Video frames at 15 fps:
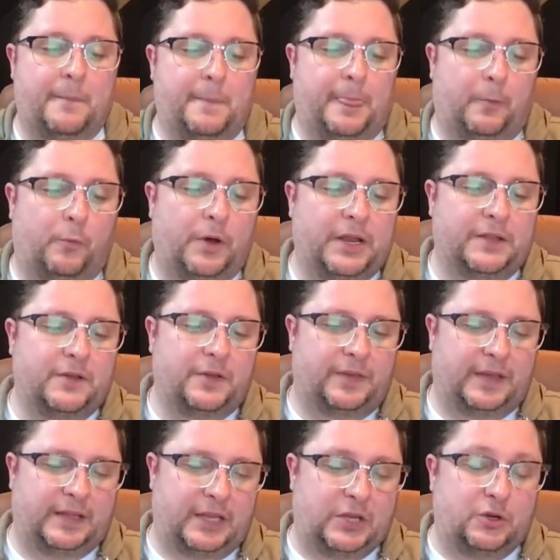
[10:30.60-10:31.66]
One other
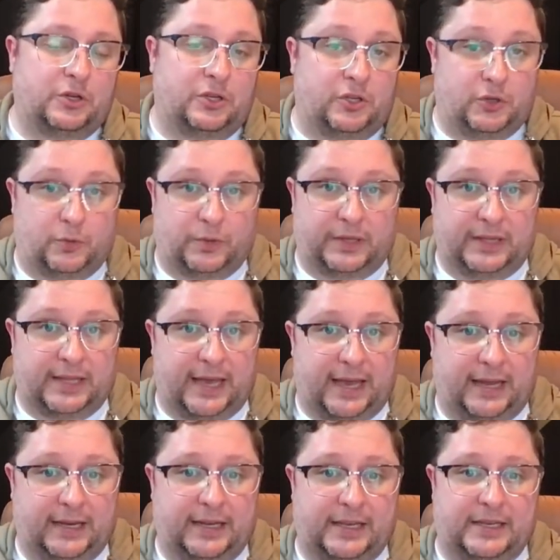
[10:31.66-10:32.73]
thing that you could do with
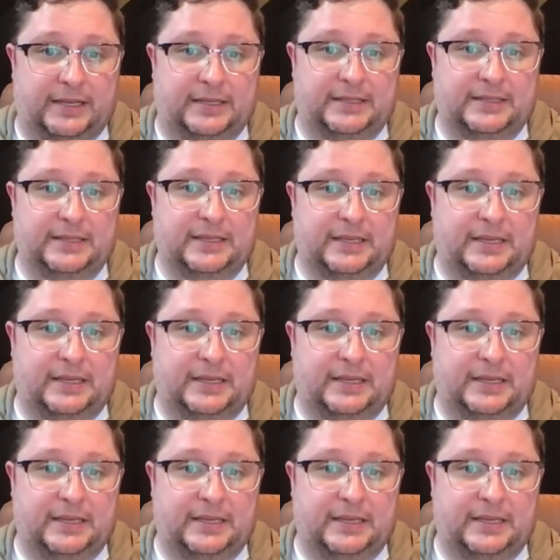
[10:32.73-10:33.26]
that is